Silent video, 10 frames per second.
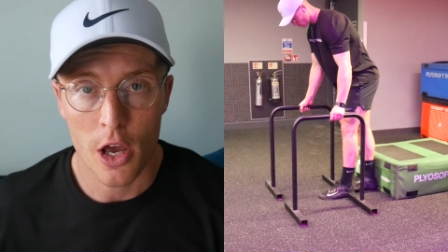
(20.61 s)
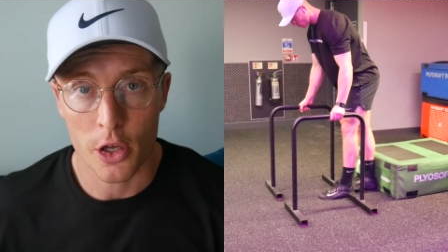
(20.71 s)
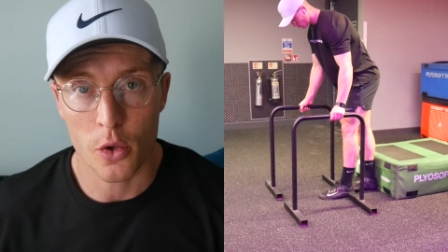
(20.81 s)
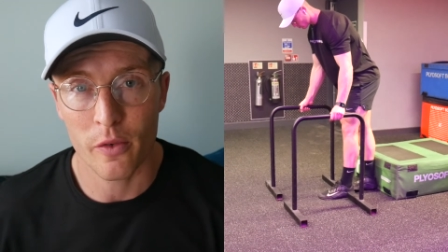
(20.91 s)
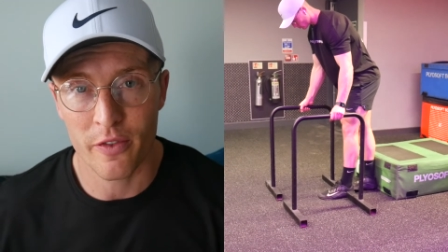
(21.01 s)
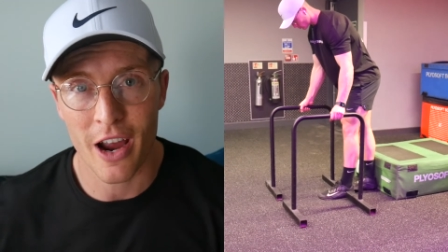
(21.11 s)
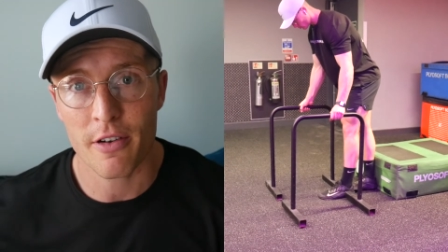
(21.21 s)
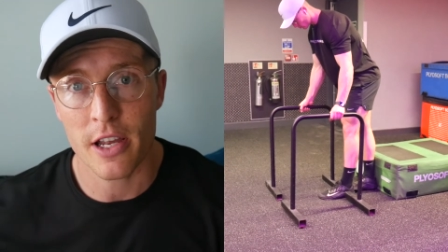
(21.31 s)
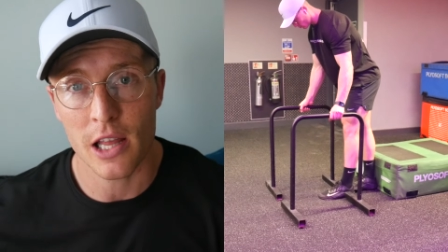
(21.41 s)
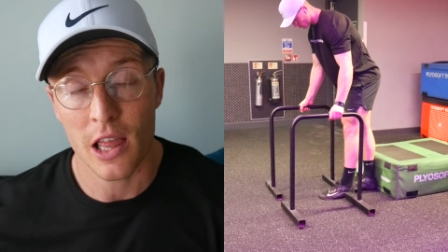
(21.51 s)
you will
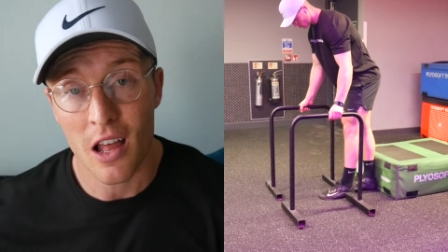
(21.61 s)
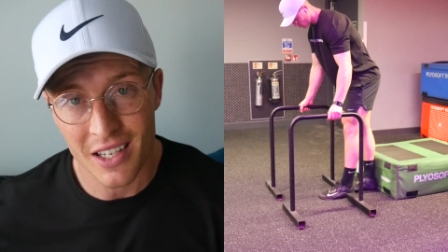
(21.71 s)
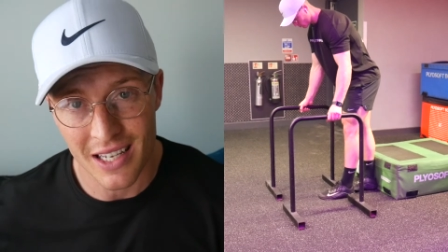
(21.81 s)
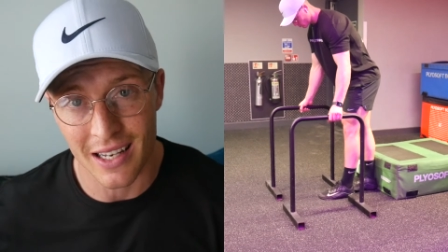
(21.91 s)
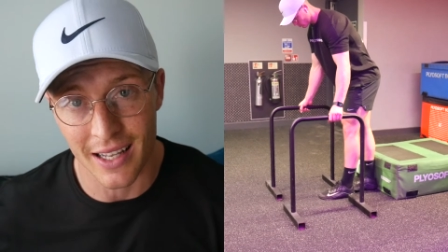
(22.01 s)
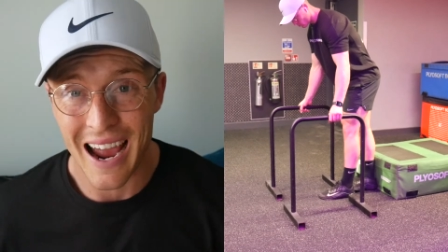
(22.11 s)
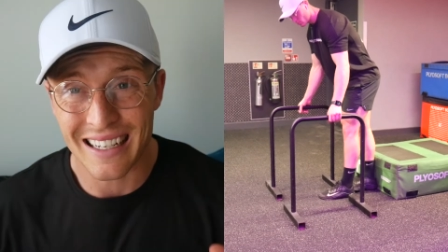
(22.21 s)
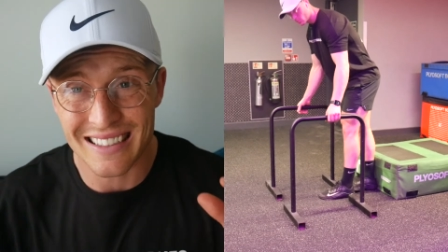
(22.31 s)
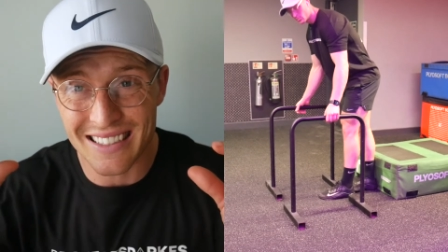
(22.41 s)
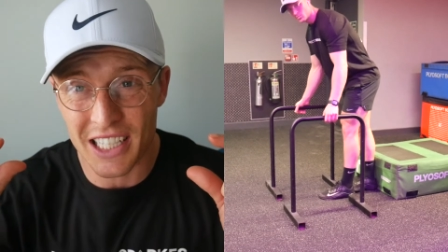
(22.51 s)
very likely
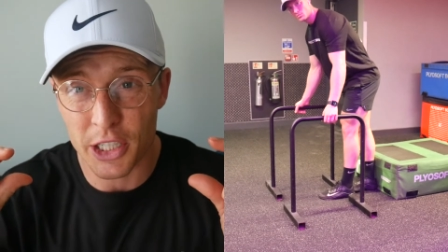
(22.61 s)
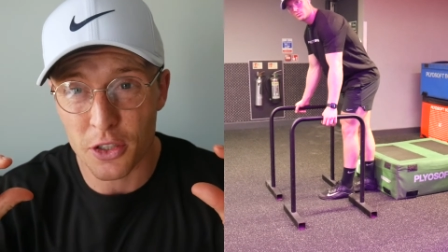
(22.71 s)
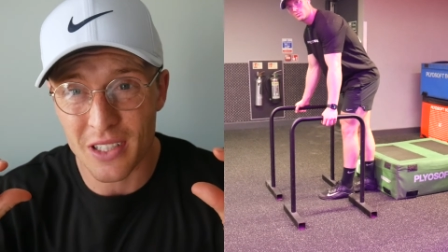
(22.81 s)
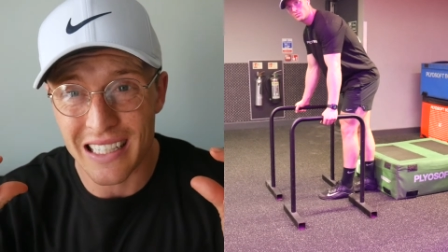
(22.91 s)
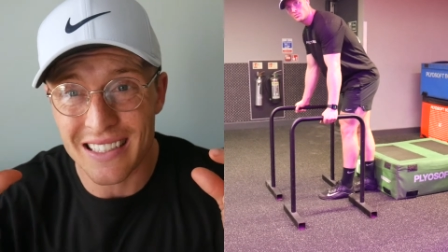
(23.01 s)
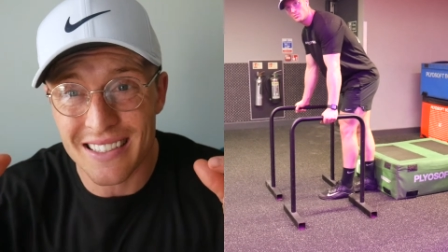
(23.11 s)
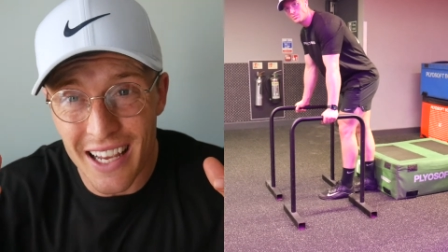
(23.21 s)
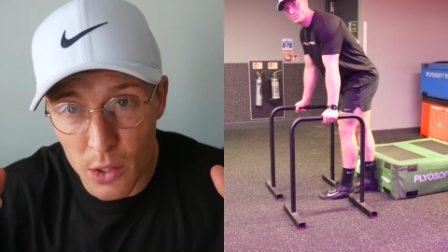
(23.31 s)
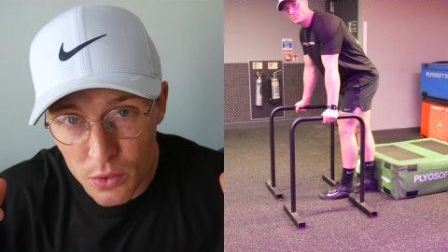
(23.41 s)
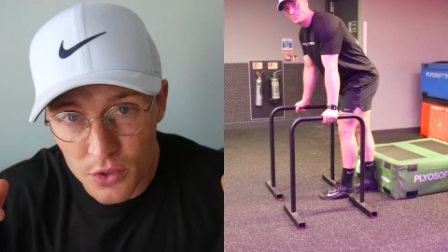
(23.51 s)
anteriorly
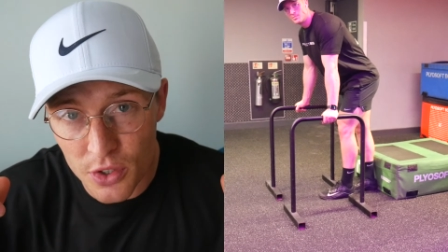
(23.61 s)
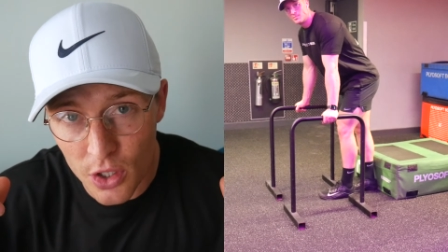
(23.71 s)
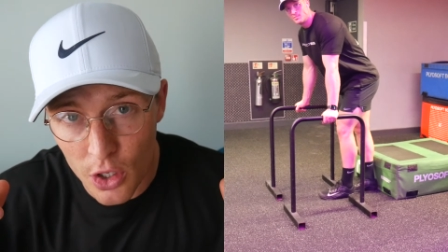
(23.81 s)
tilt